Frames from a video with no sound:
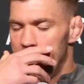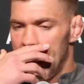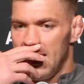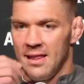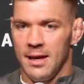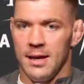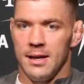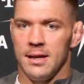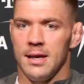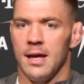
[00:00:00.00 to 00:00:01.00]
And
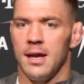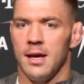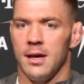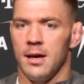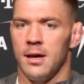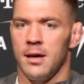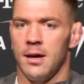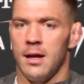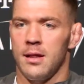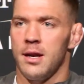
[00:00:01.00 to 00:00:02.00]
then getting
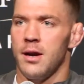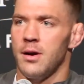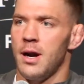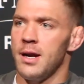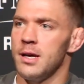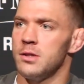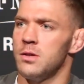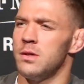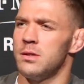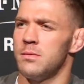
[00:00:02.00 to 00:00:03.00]
Anthony Hernandez,
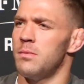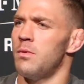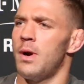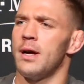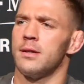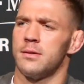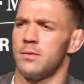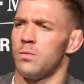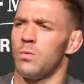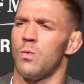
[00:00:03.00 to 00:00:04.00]
who's
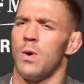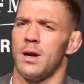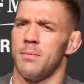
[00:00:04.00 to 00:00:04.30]
ranked quite a